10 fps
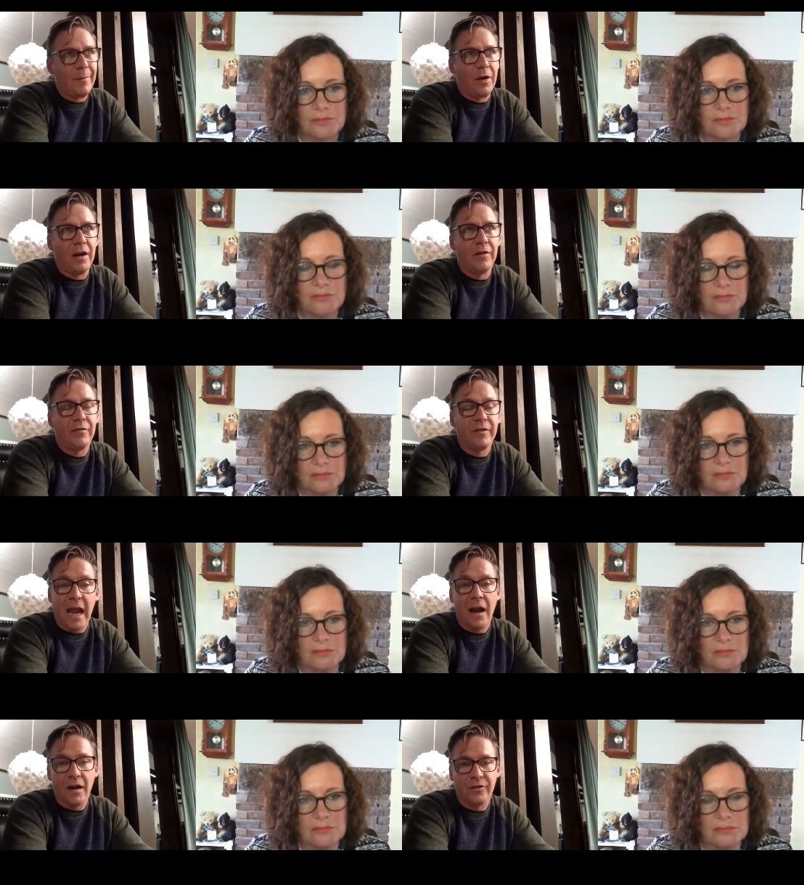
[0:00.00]
Speaker 1: kind of
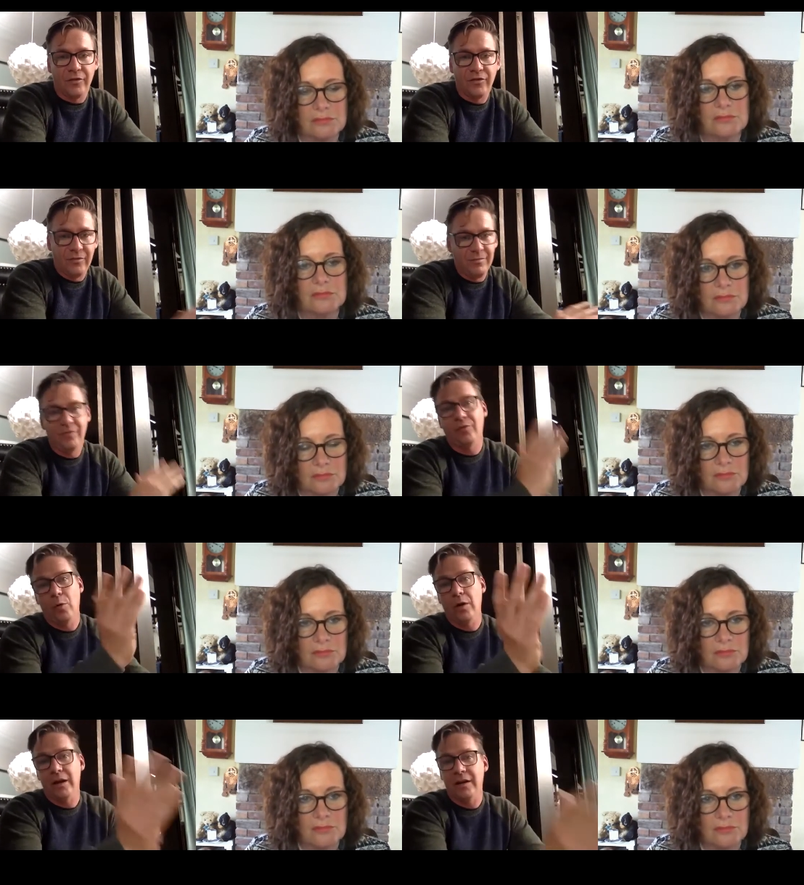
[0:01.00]
care just
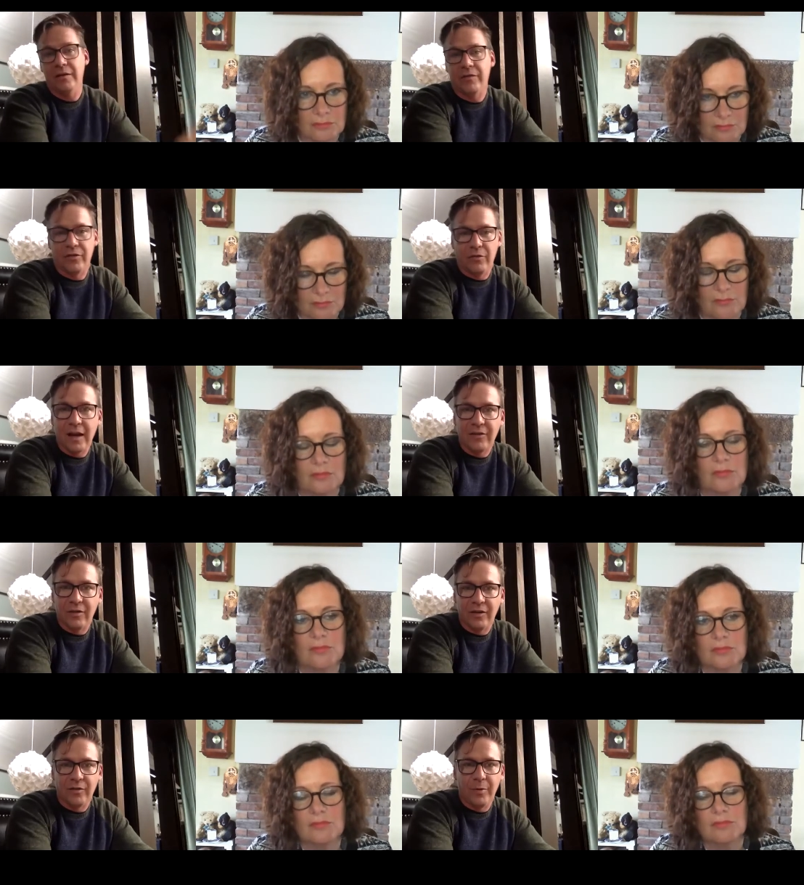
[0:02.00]
swung in a different
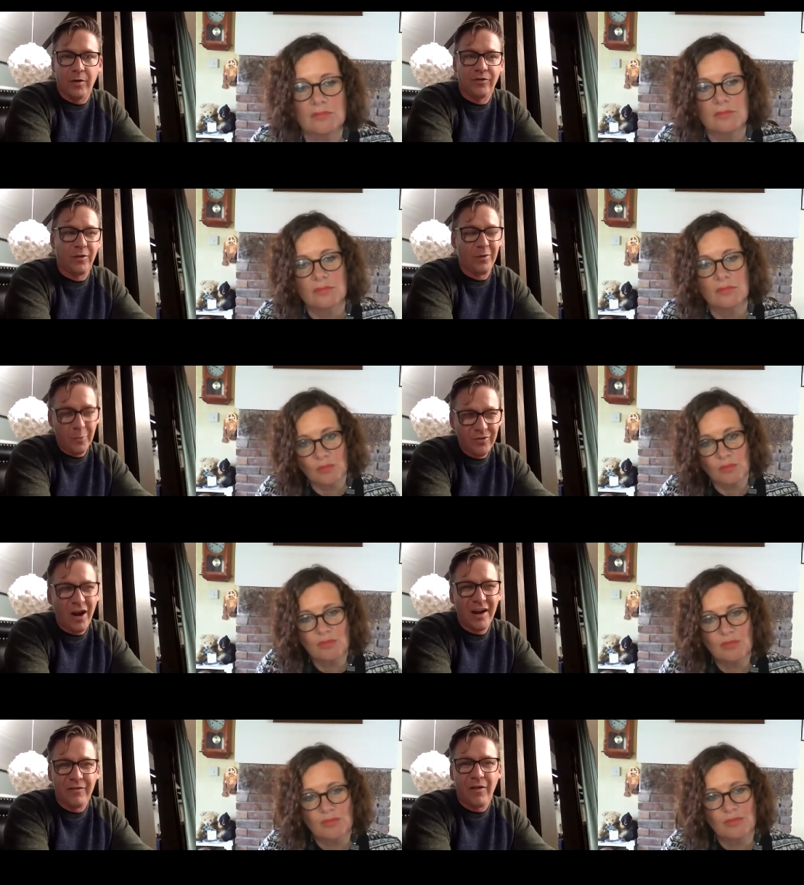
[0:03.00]
direction, I suppose. So it was
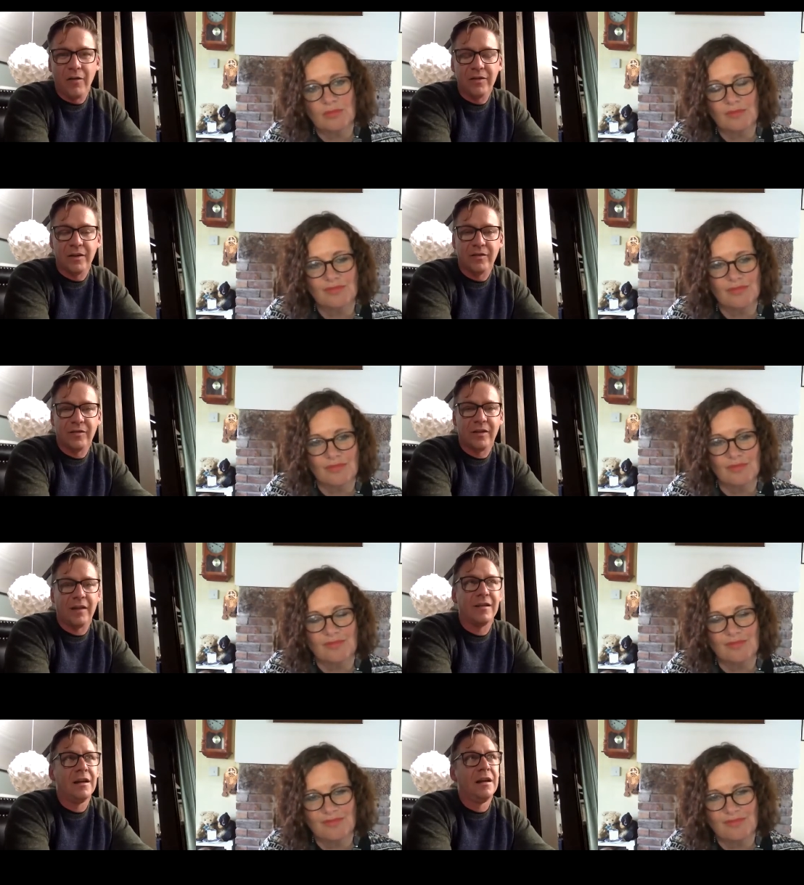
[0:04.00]
kind of obvious
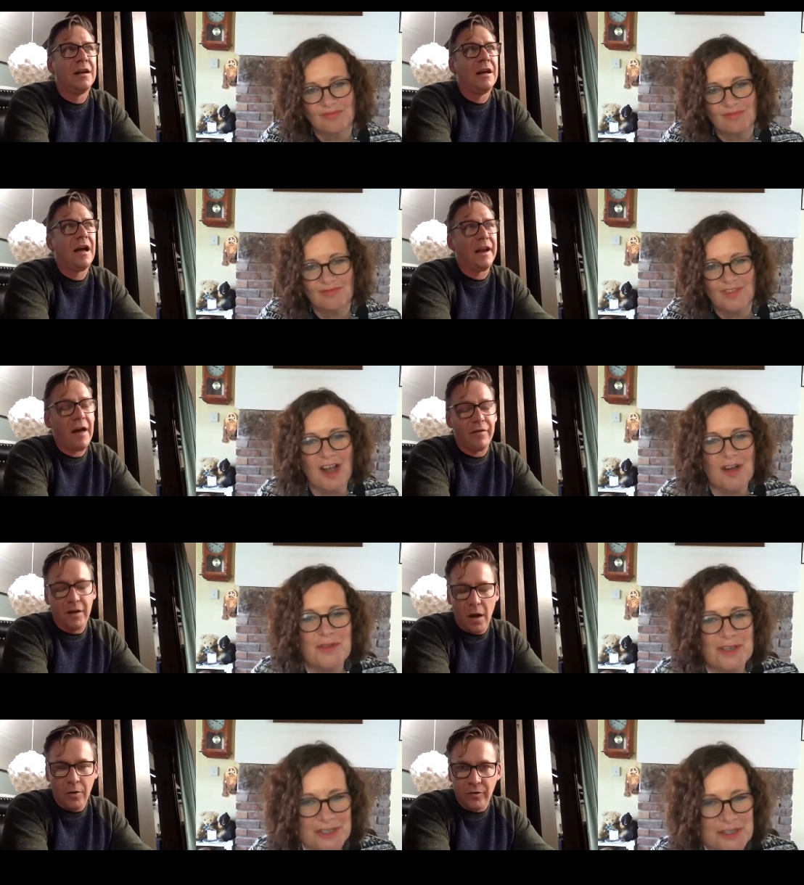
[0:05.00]
that, and having
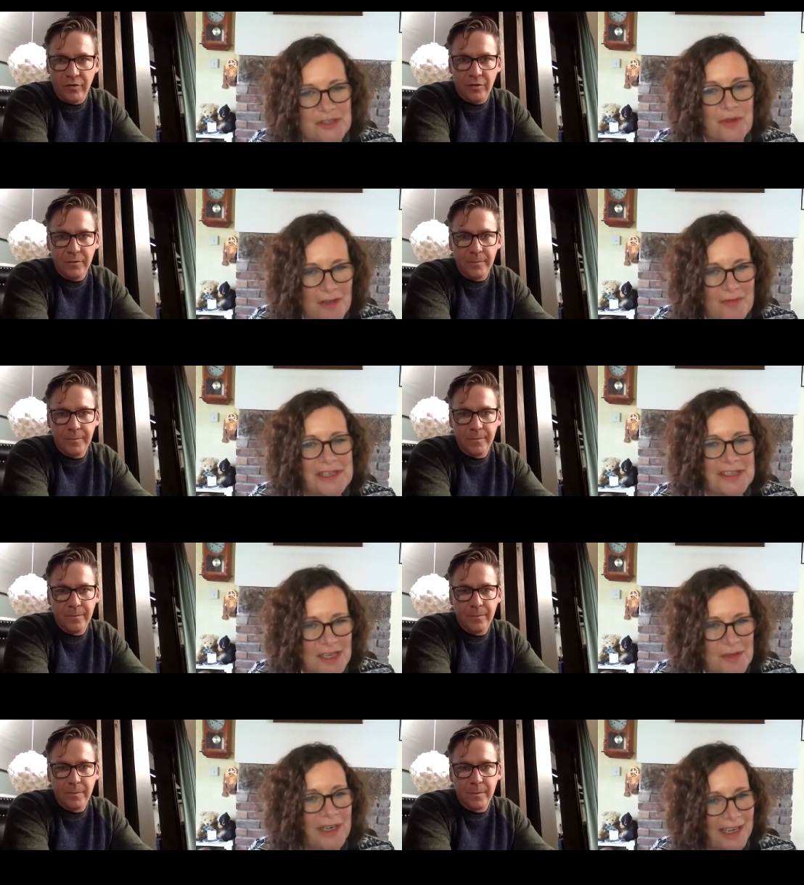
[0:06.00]
obvious
Speaker 2: a, to obvious to
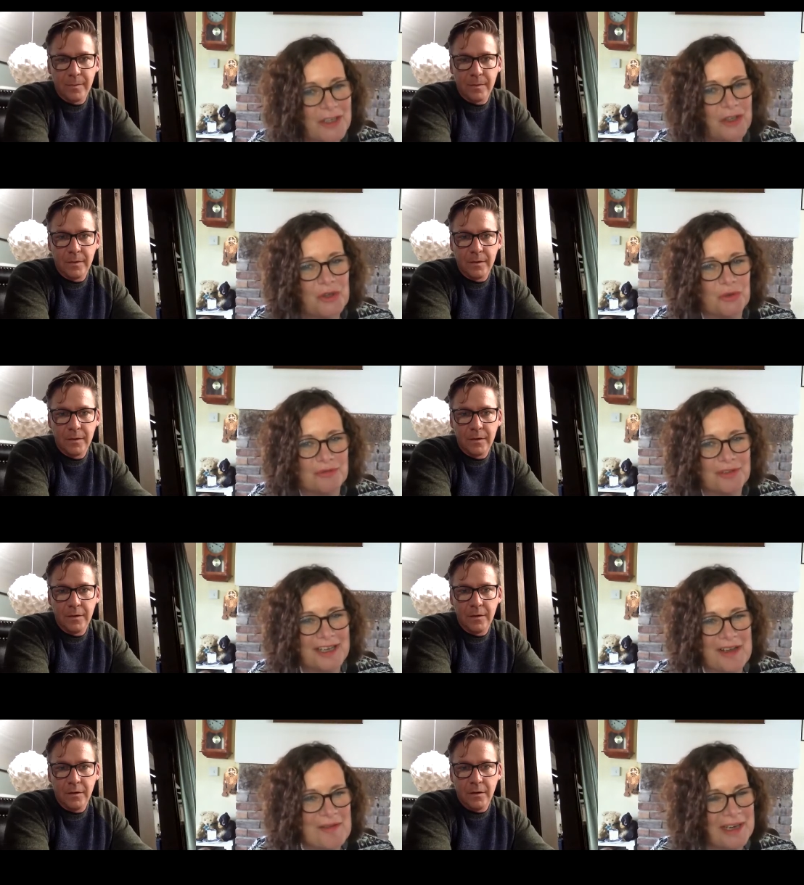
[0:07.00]
someone like you.
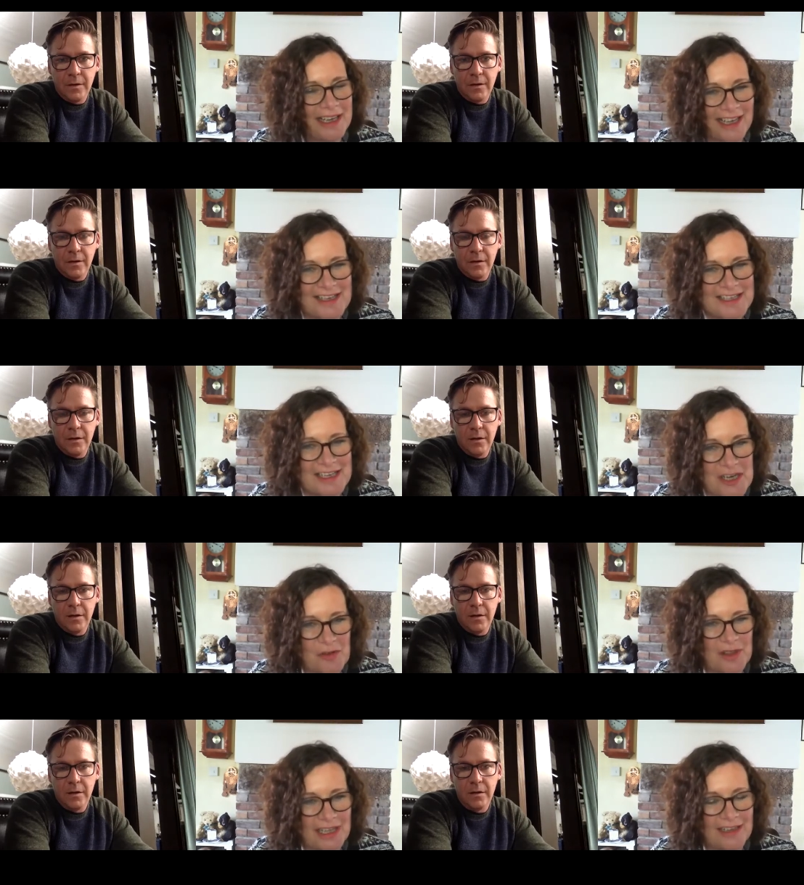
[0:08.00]
I, I, mean, I cannot say
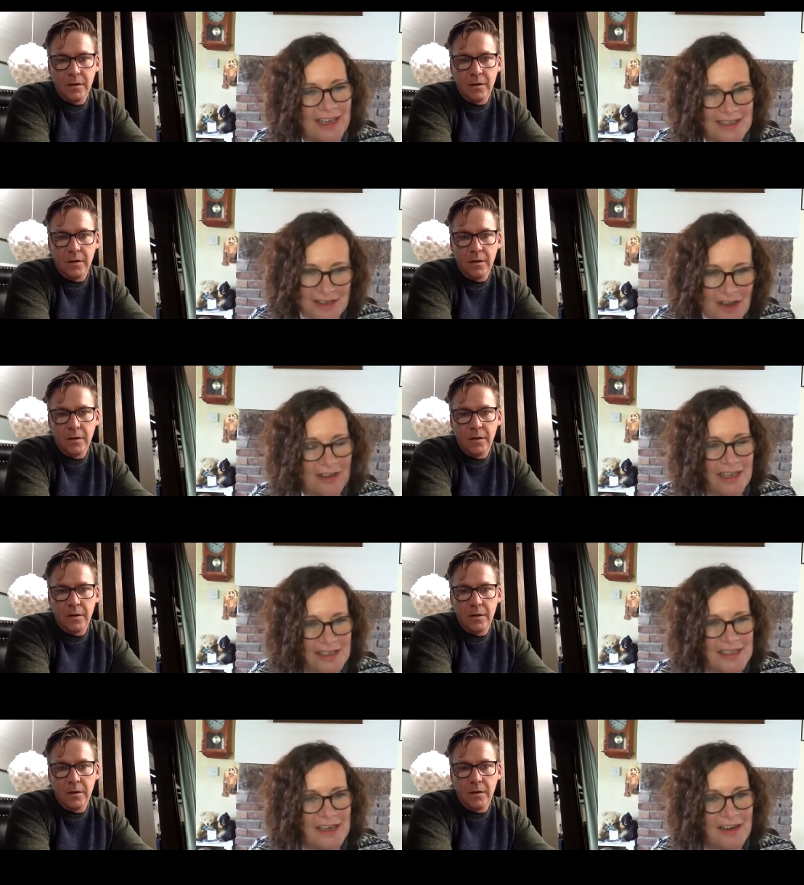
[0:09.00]
enough that, that that is not
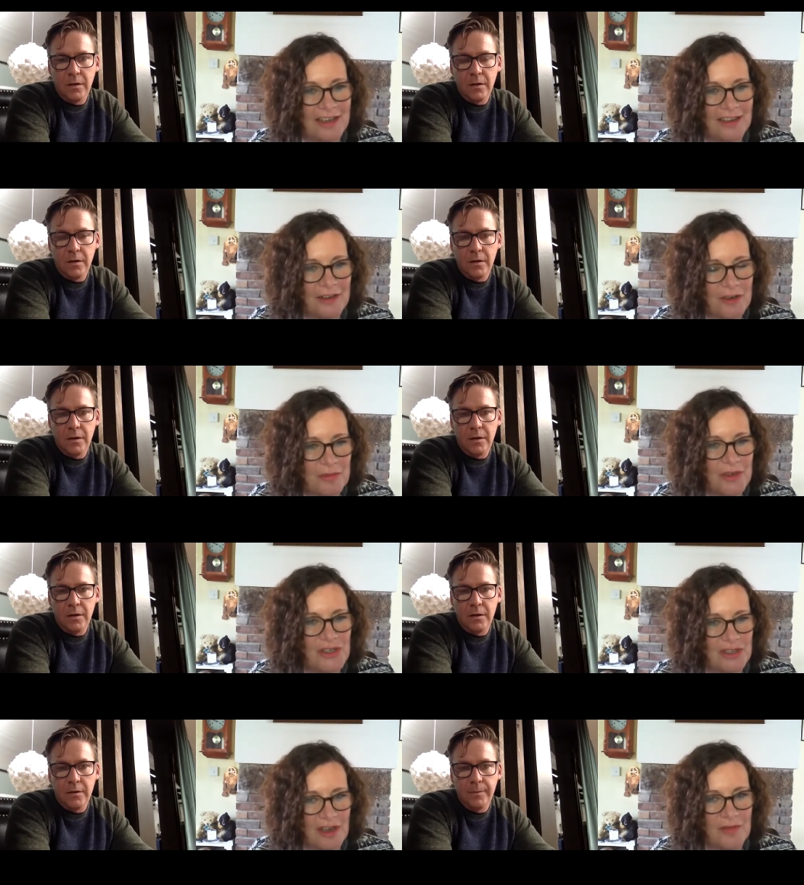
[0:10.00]
necessarily the
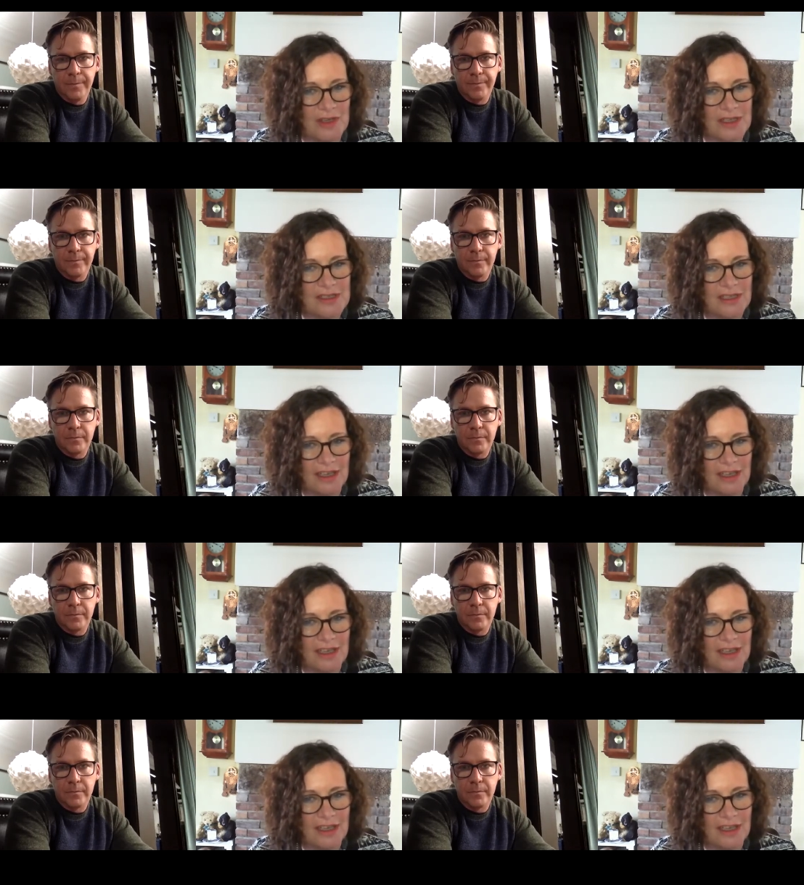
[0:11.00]
commercial obvious.